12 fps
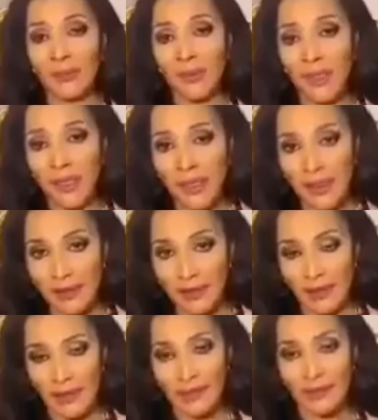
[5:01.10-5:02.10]
they
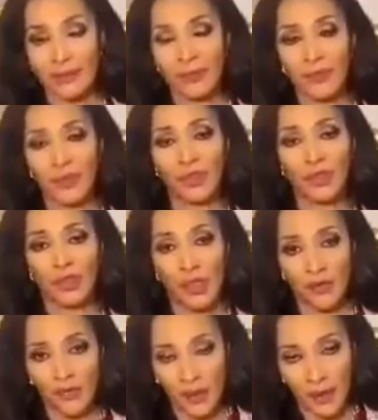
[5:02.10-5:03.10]
begin to
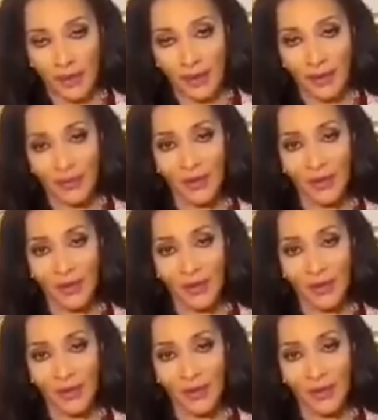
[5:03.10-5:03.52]
suffer